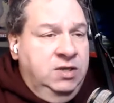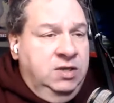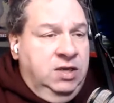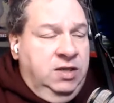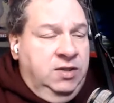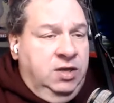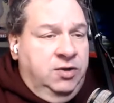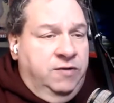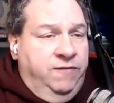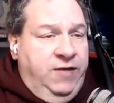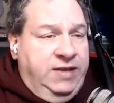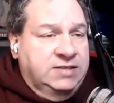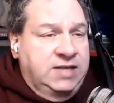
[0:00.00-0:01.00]
and then under
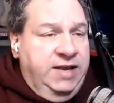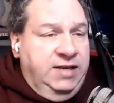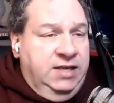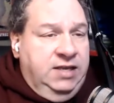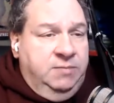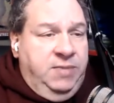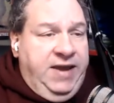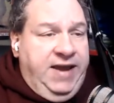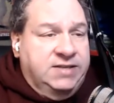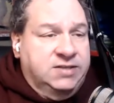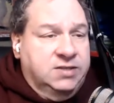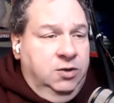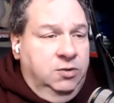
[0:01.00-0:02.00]
Face ID and
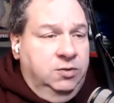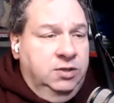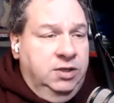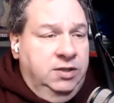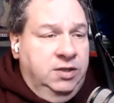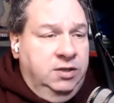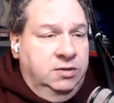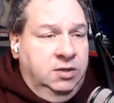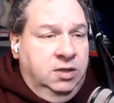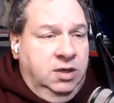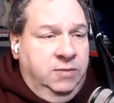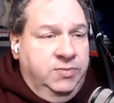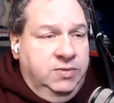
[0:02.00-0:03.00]
passcode, and then
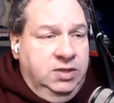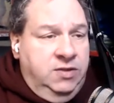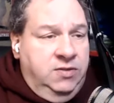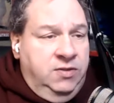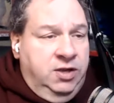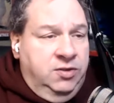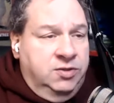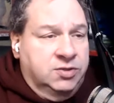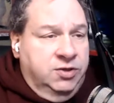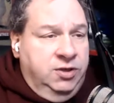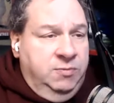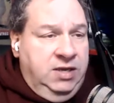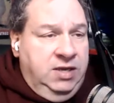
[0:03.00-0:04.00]
in there's
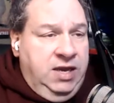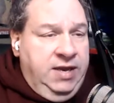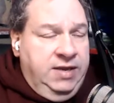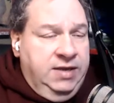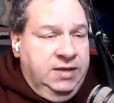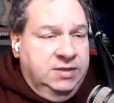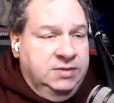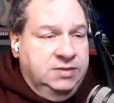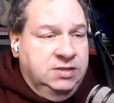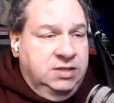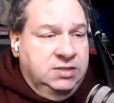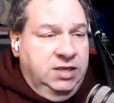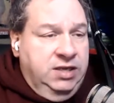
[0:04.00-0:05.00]
going to be a
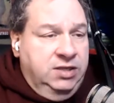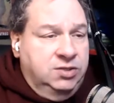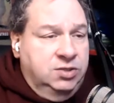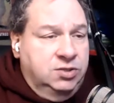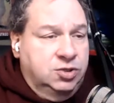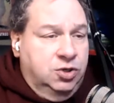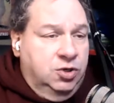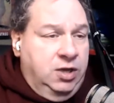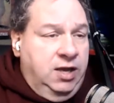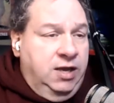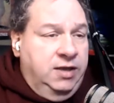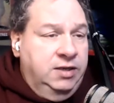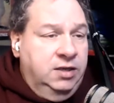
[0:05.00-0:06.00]
setting to turn
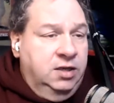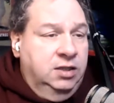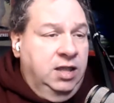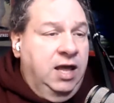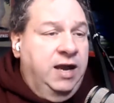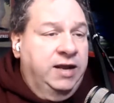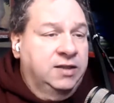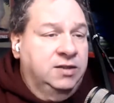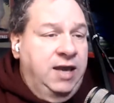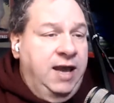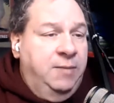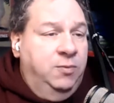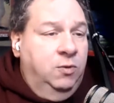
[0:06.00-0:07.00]
on and unlock the
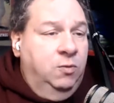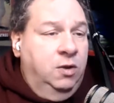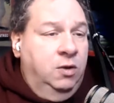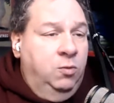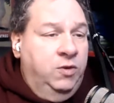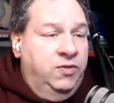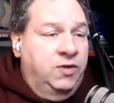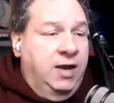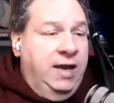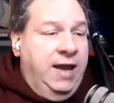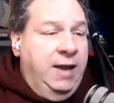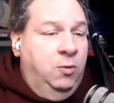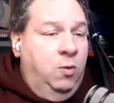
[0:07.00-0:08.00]
Apple with
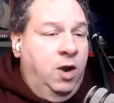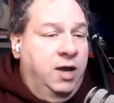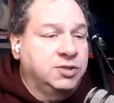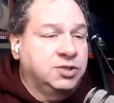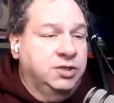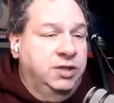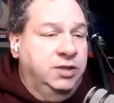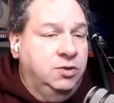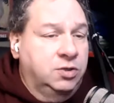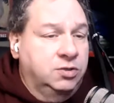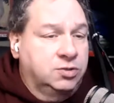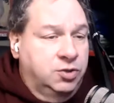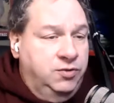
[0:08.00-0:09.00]
Apple Watch, and you
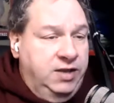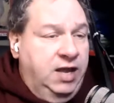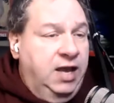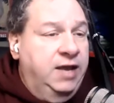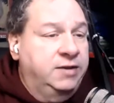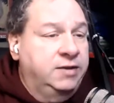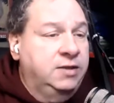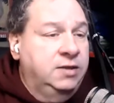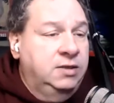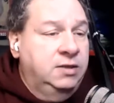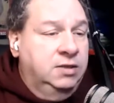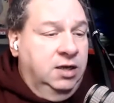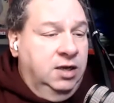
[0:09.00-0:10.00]
can turn that on.
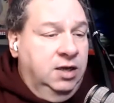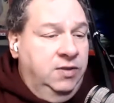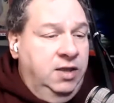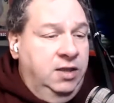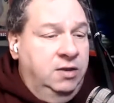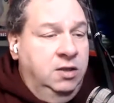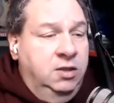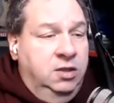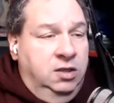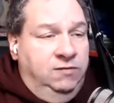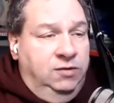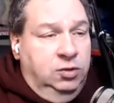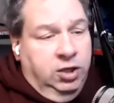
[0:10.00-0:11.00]
And then
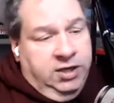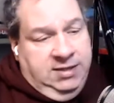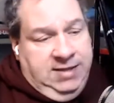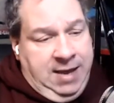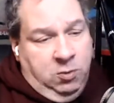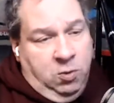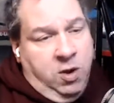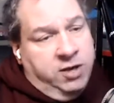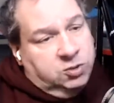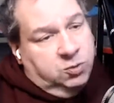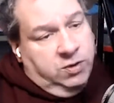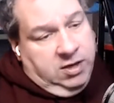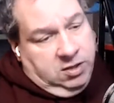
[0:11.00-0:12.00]
if you look at the Apple
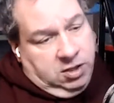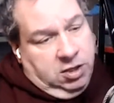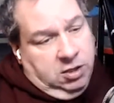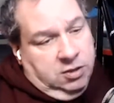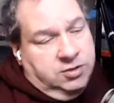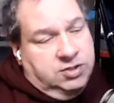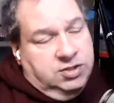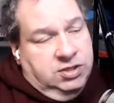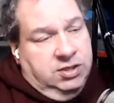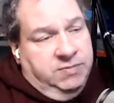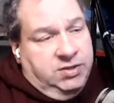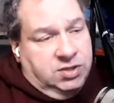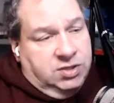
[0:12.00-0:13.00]
Watch when it occurs,
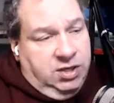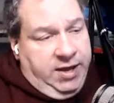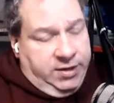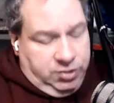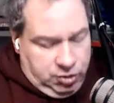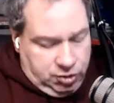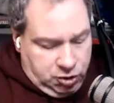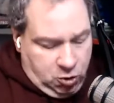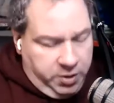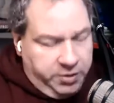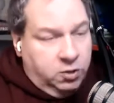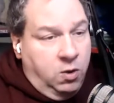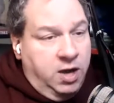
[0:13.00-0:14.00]
it's going to actually show
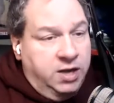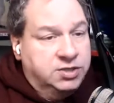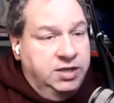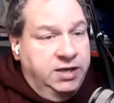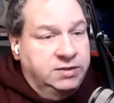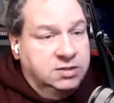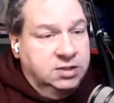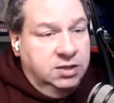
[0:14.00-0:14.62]
on your watch that